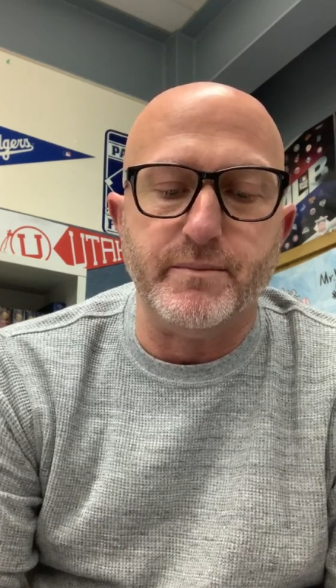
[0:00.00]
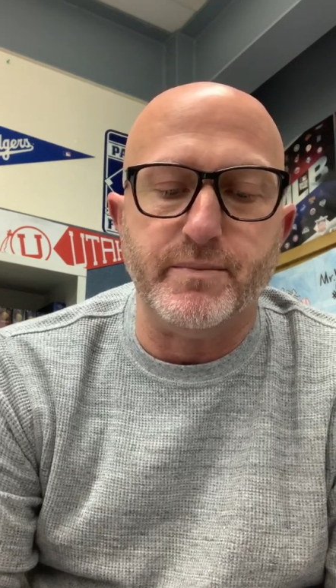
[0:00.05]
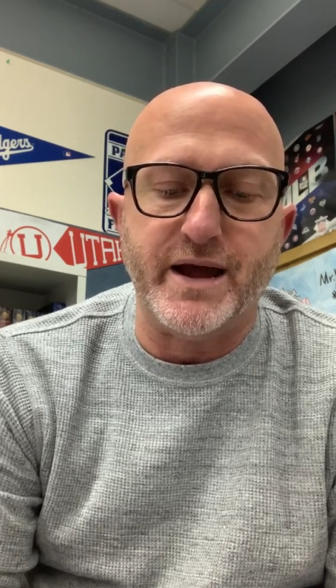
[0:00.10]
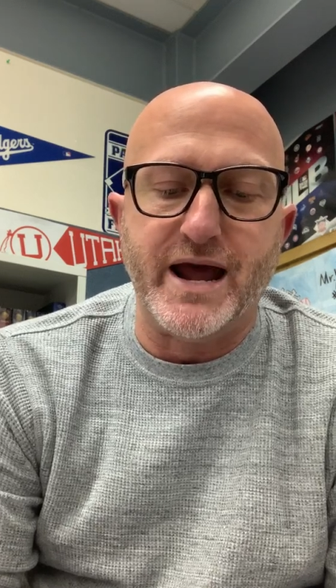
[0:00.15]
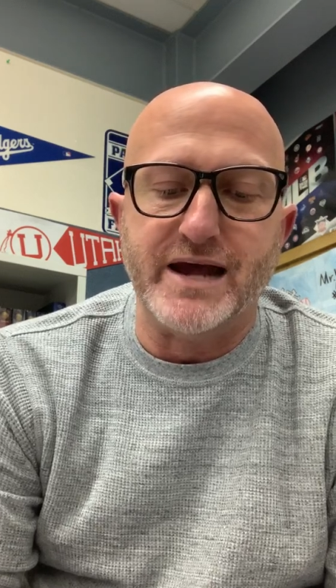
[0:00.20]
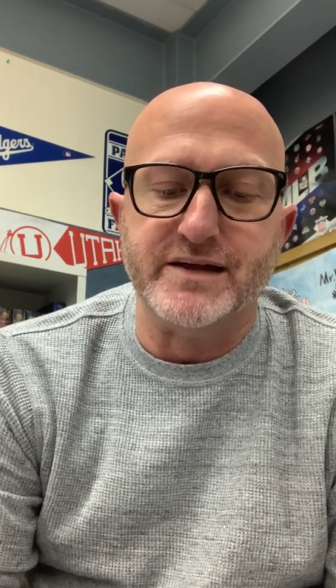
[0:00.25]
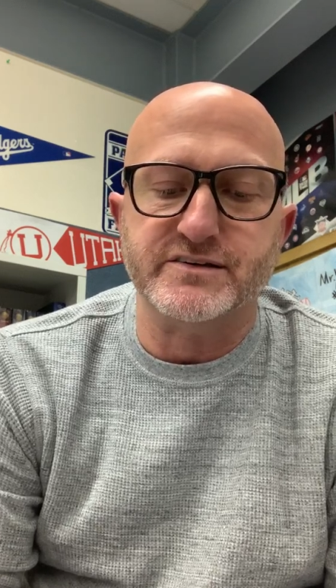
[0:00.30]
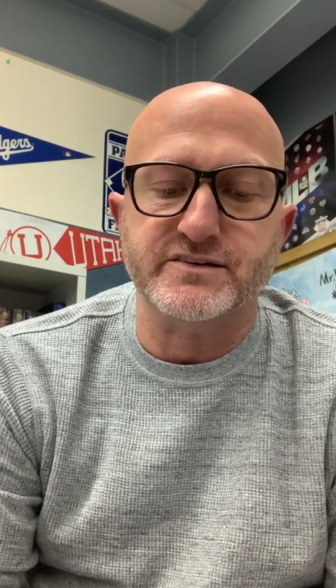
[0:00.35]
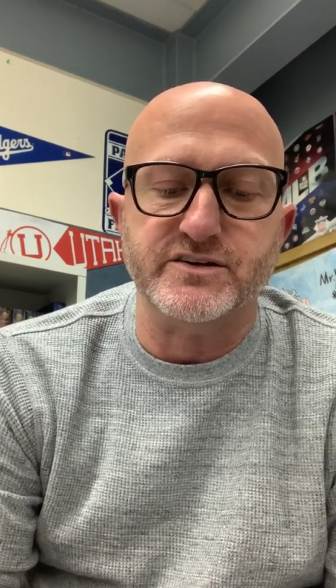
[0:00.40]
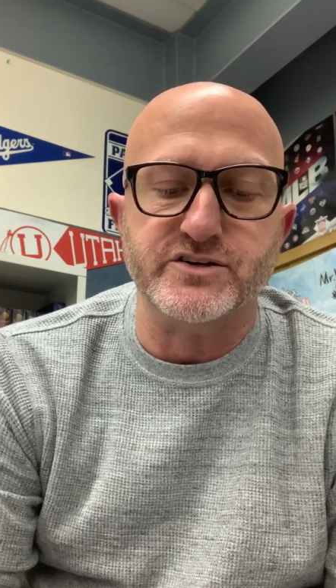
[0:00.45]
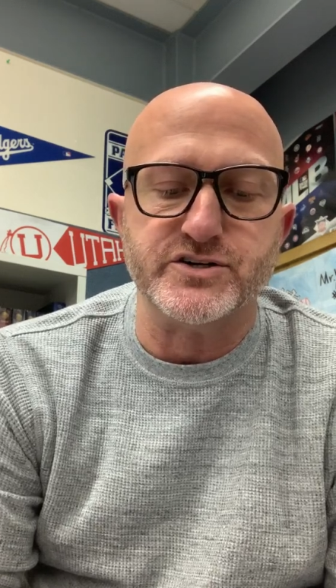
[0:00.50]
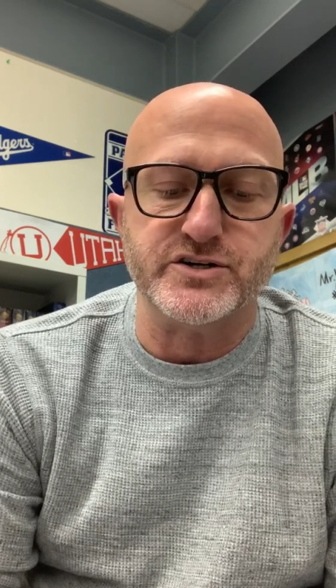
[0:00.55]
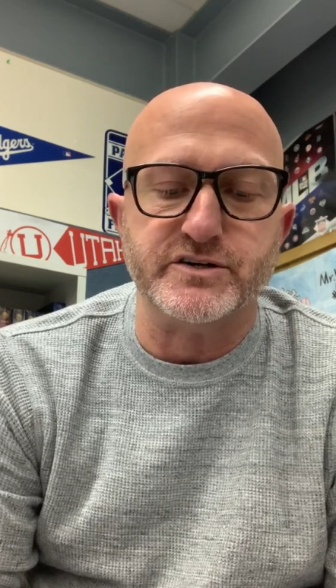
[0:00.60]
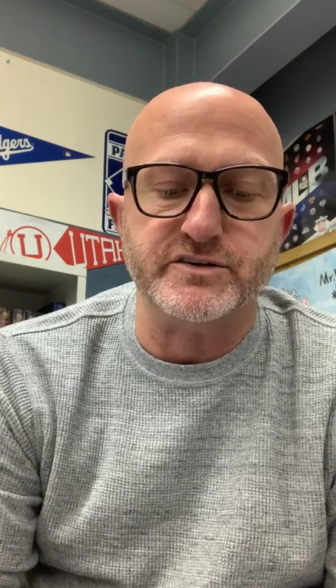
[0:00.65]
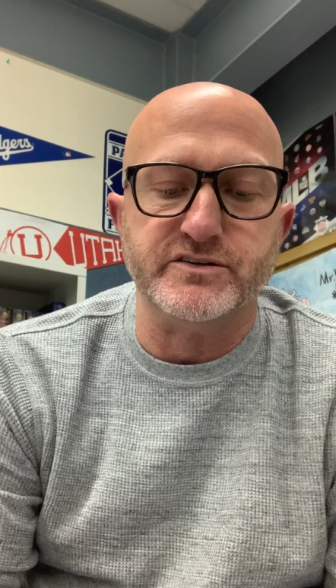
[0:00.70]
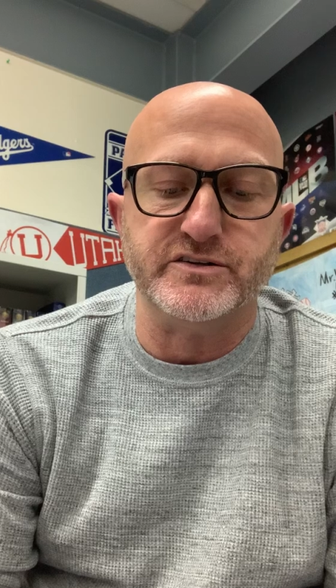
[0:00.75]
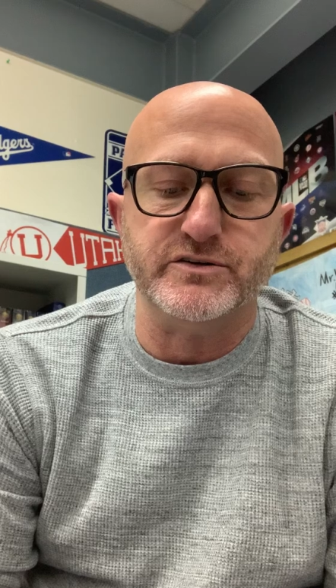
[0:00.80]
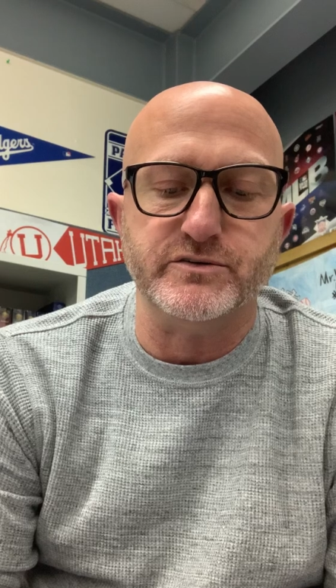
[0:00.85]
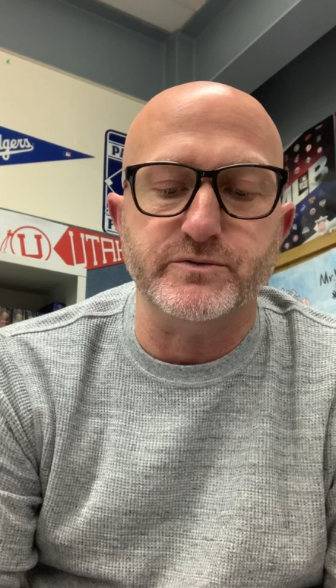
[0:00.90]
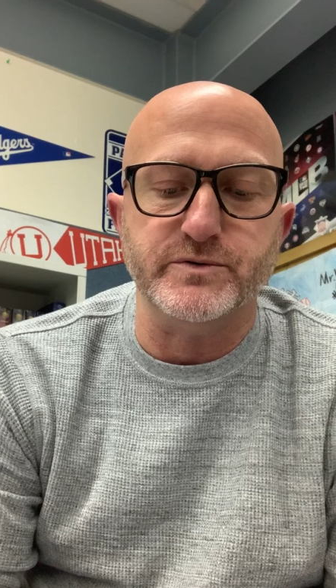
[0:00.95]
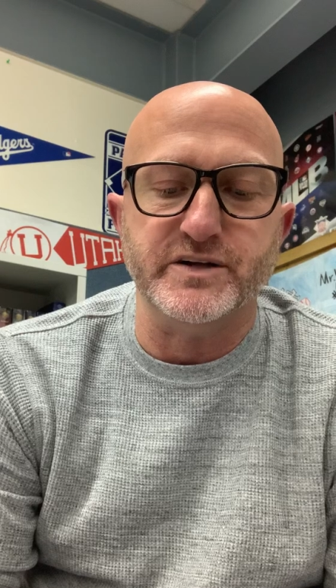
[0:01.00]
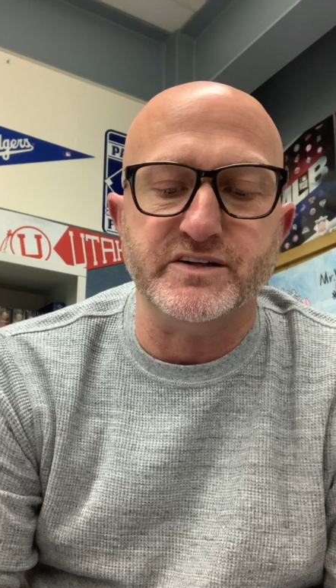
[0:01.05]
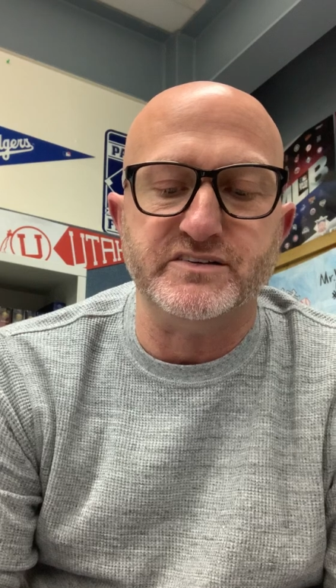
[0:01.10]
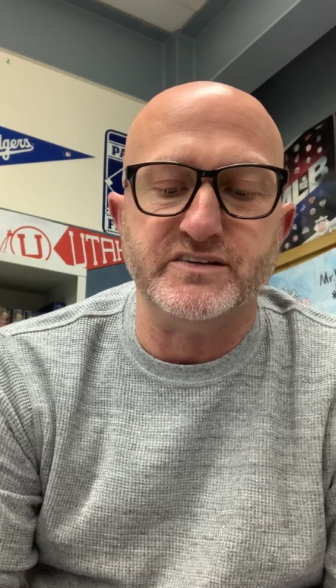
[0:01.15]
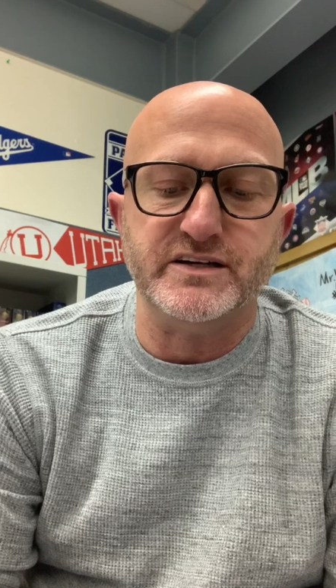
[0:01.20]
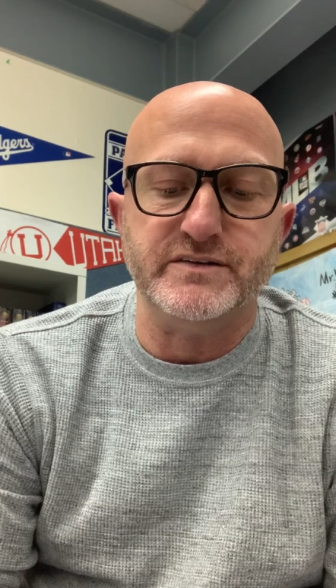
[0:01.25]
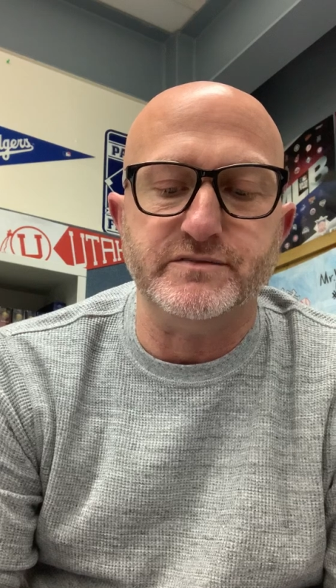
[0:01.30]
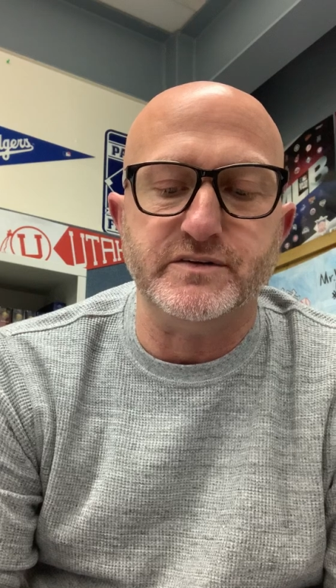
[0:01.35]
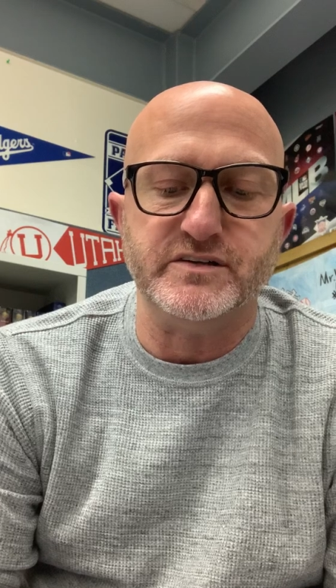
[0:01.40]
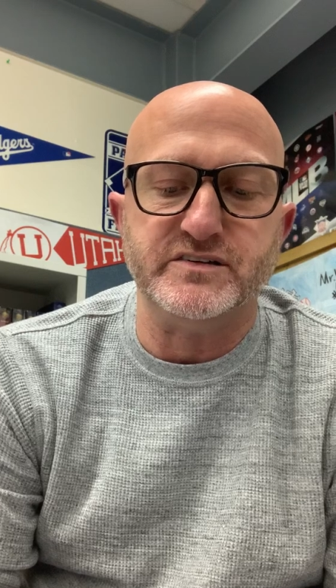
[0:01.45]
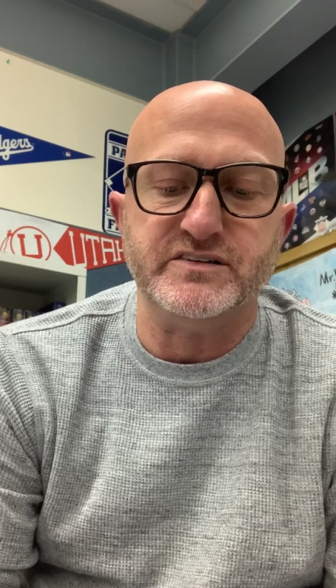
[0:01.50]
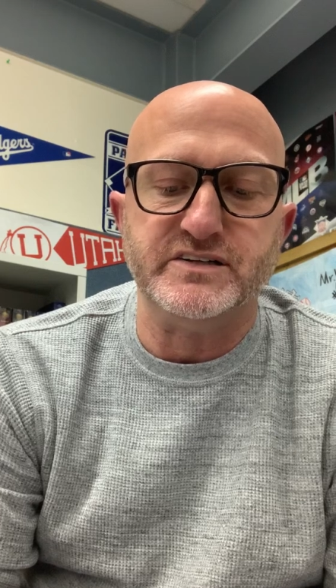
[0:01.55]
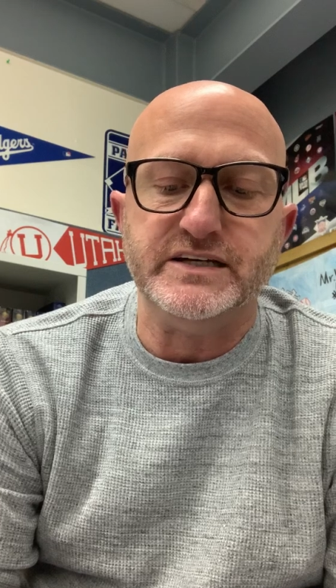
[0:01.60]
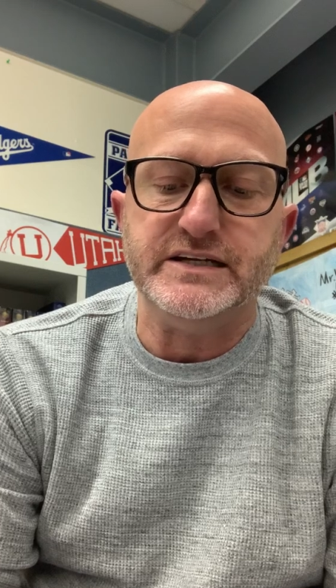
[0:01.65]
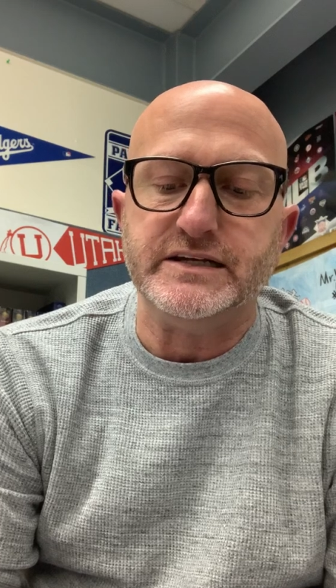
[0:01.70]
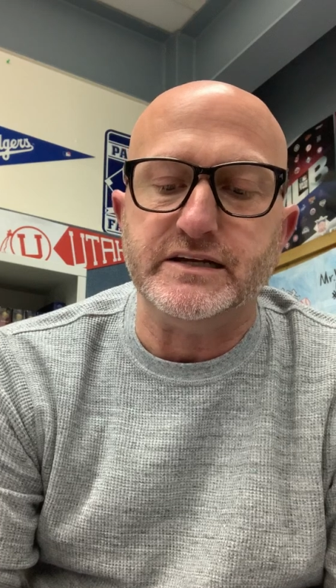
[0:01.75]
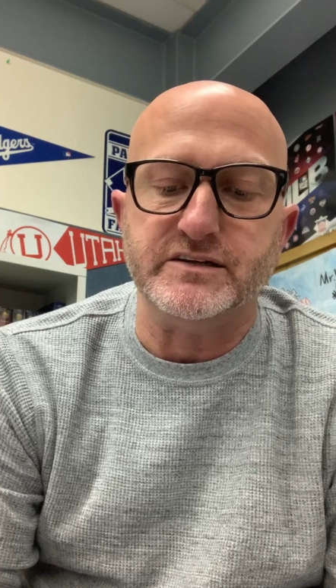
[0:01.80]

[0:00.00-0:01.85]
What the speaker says: passengers who'd received a seat